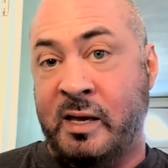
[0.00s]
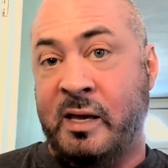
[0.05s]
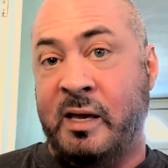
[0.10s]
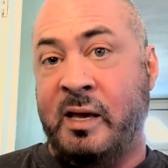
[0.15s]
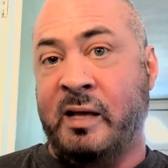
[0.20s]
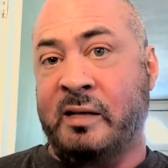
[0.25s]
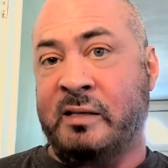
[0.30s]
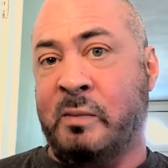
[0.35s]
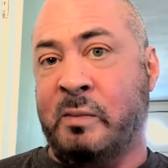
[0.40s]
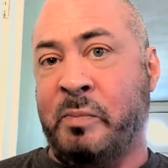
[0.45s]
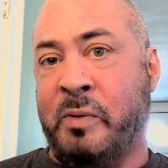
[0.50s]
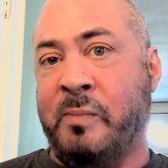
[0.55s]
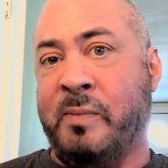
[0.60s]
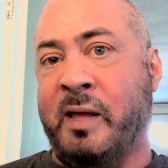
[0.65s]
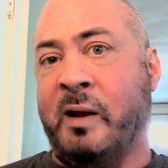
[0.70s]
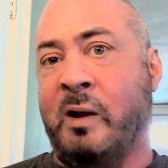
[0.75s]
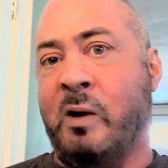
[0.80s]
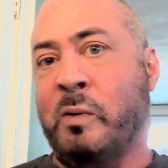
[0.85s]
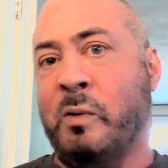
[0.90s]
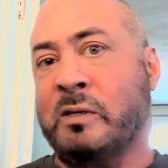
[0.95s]
And some people are
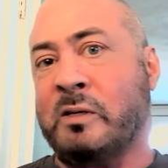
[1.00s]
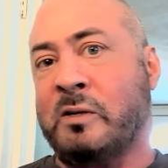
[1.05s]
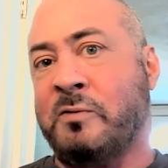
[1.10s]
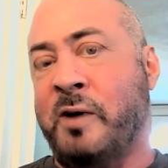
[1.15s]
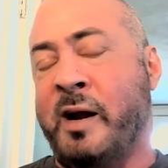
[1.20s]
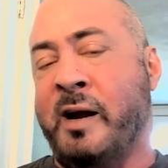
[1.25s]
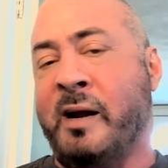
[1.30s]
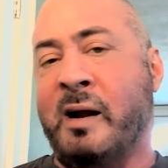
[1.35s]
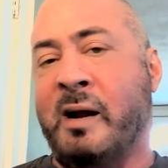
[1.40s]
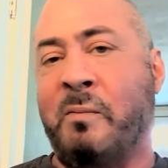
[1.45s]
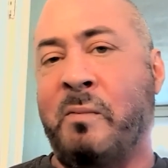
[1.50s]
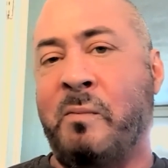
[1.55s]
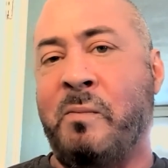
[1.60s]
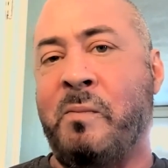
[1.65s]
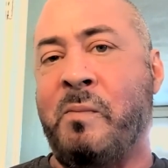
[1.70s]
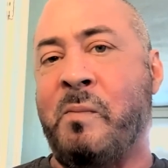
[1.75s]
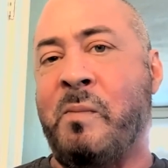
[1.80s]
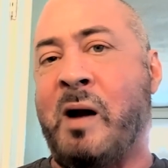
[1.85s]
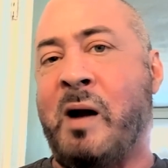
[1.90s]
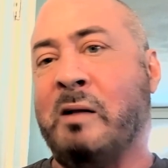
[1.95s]
like, oh, it's great,
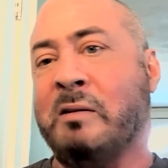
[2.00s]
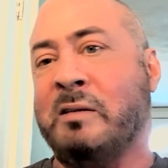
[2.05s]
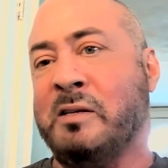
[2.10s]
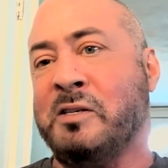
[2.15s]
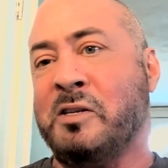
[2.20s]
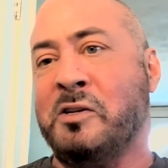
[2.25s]
I'll just